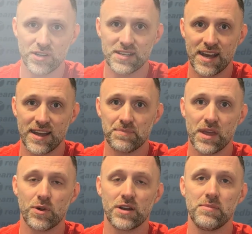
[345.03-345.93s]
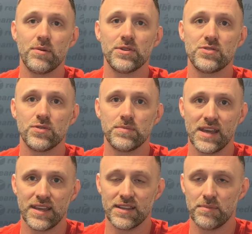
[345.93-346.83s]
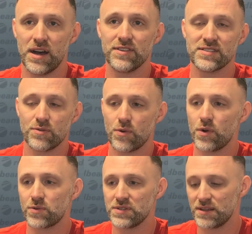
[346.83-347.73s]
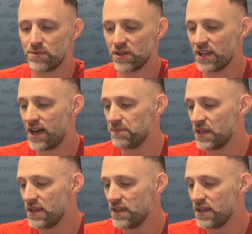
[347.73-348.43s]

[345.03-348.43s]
time, and we're going to be able to obtain them. Obviously, we work with Zebra a lot.